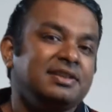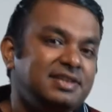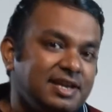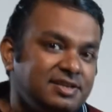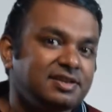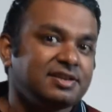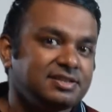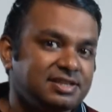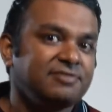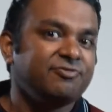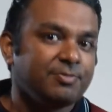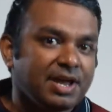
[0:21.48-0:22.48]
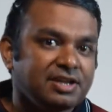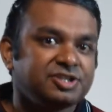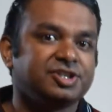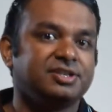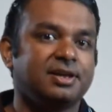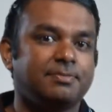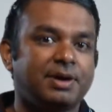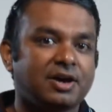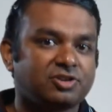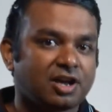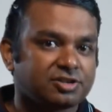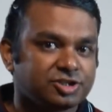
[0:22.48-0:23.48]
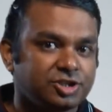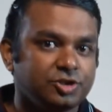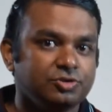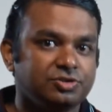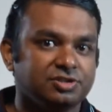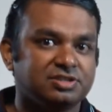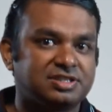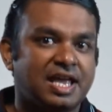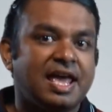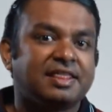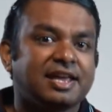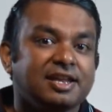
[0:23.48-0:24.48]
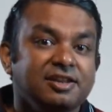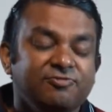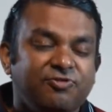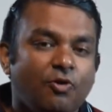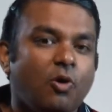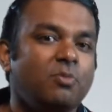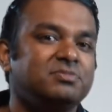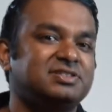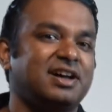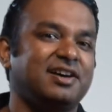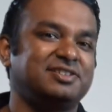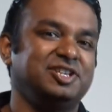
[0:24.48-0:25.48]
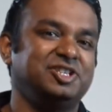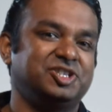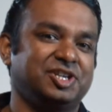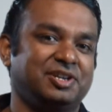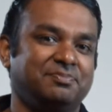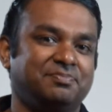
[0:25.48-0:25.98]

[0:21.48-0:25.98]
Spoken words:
Data is information about our students that informs our teaching.